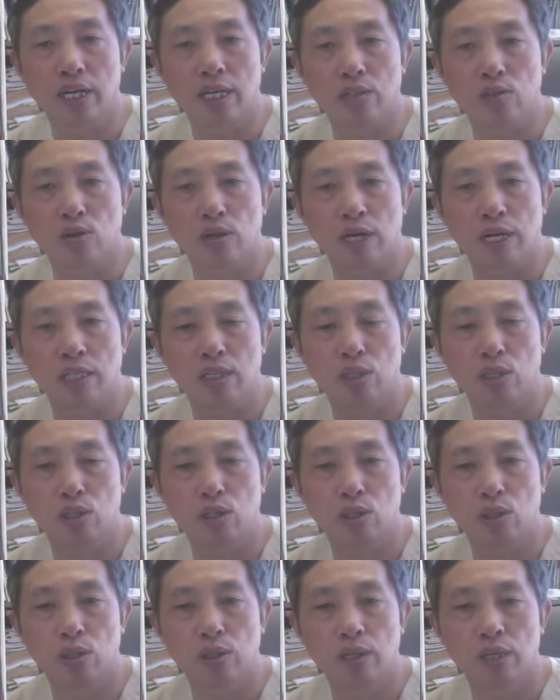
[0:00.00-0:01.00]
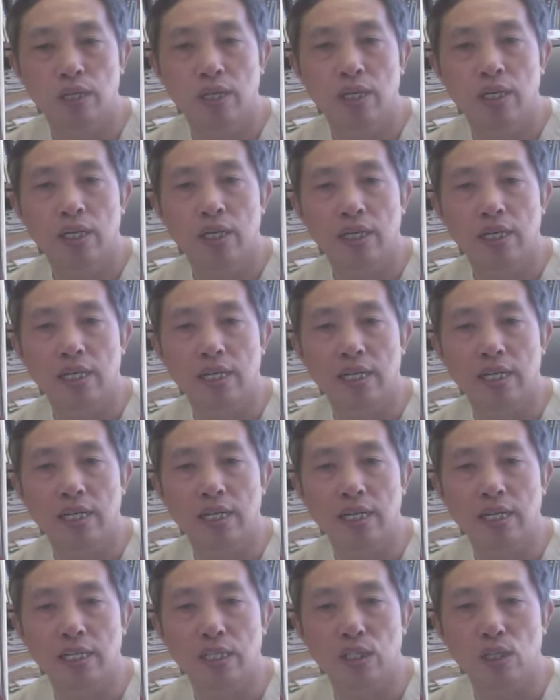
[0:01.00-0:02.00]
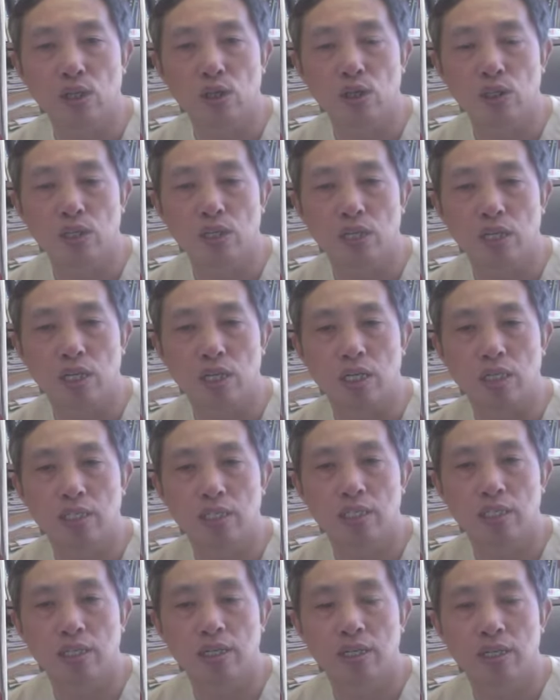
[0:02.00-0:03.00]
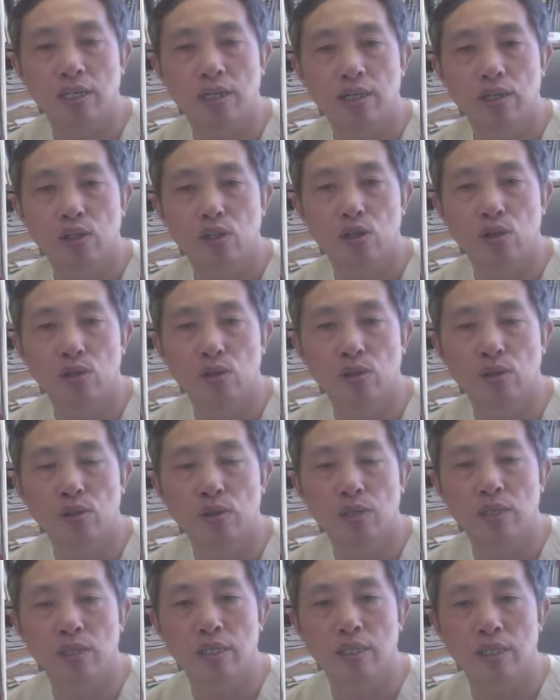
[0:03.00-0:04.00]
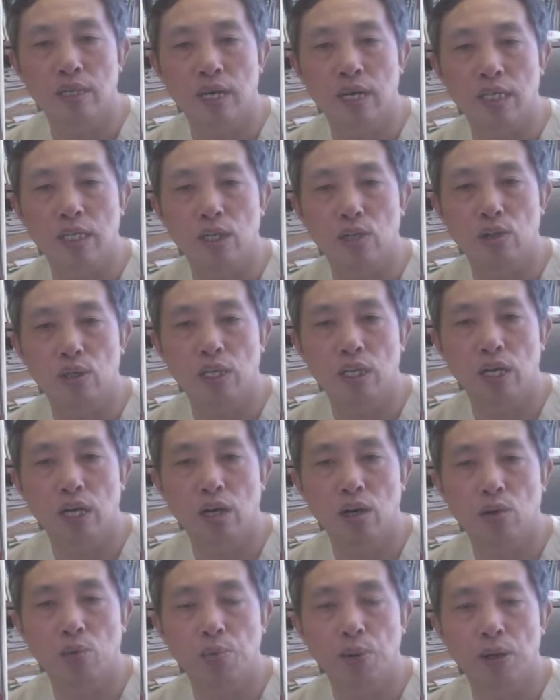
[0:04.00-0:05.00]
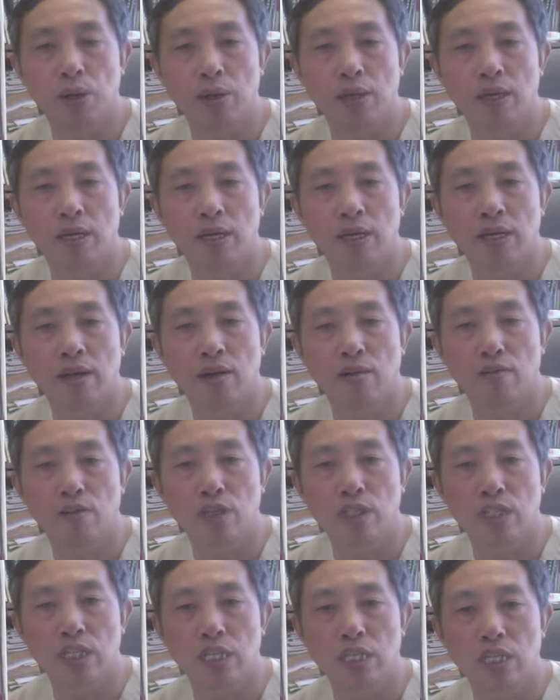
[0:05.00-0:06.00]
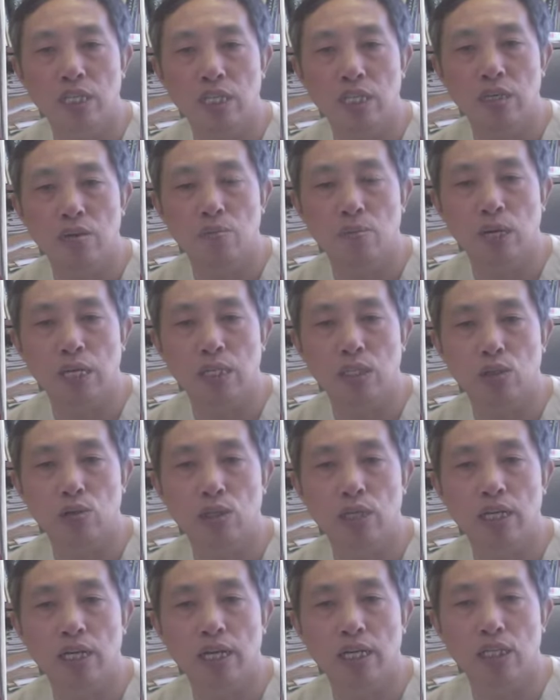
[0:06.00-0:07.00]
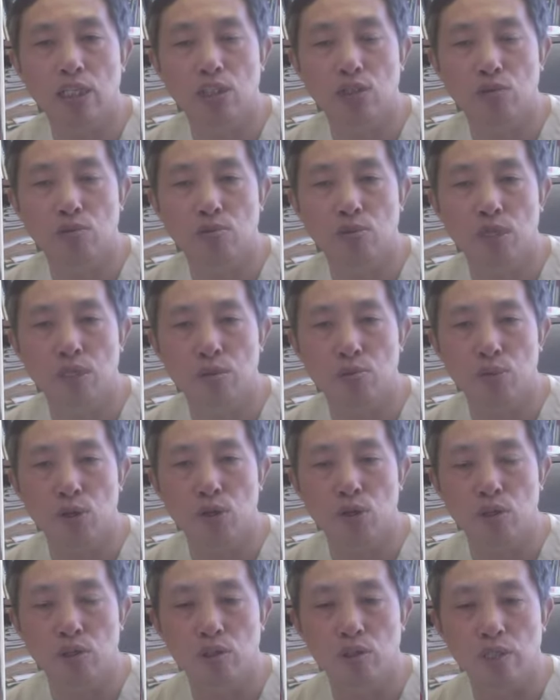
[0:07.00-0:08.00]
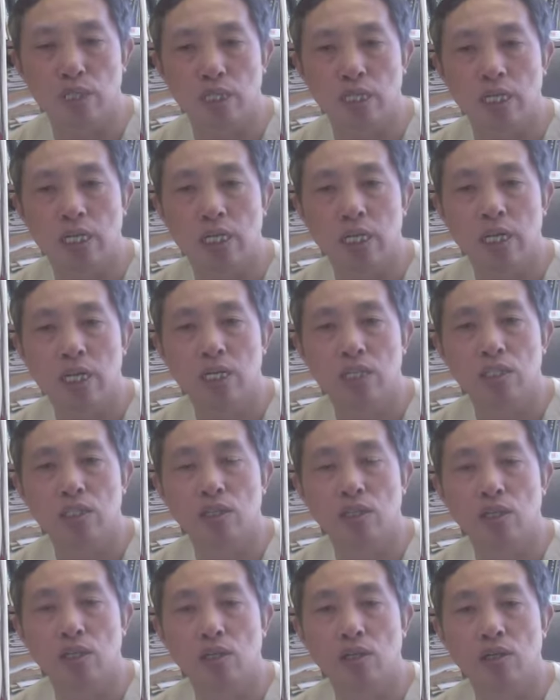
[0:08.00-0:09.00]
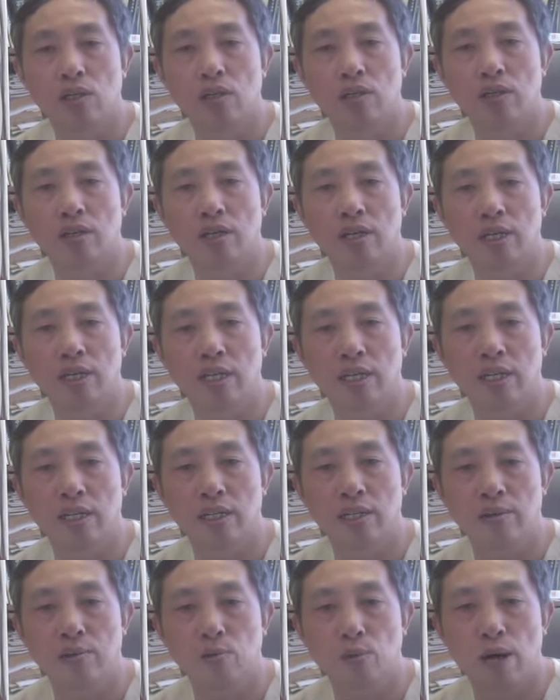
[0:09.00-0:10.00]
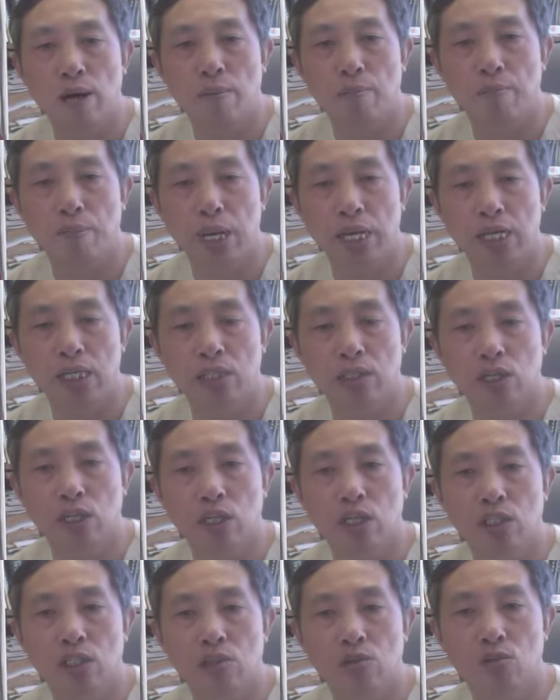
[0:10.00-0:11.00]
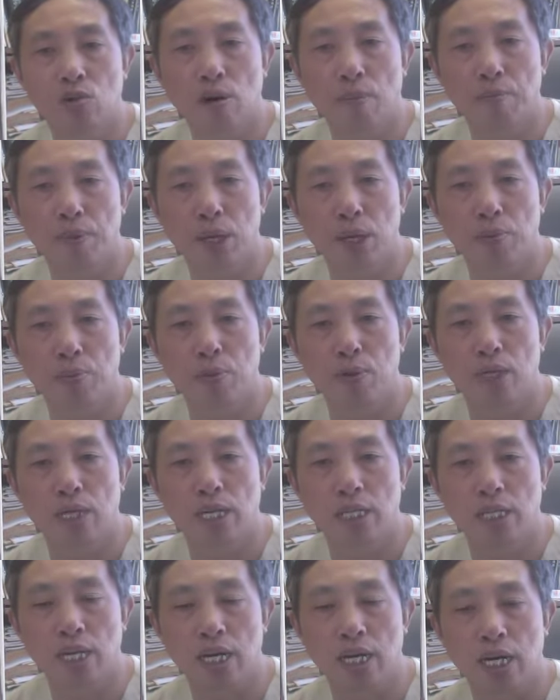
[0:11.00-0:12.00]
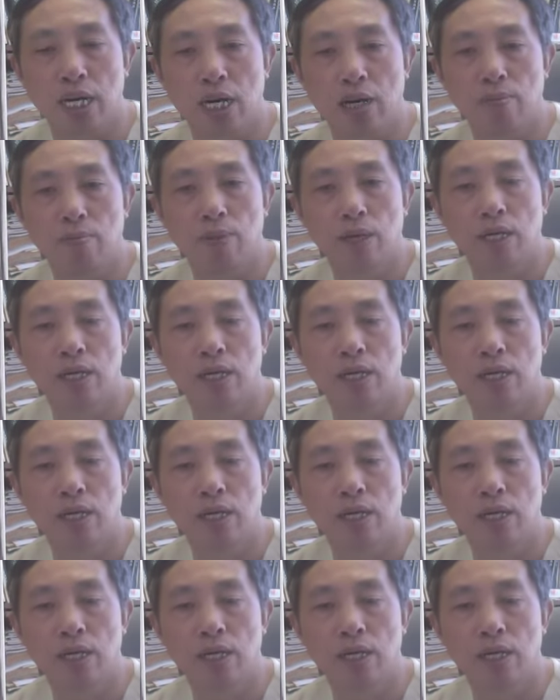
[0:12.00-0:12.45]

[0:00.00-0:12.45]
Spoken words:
try to use arts to not only helping physically, mentally, and spiritually. So one patient, one people at a time.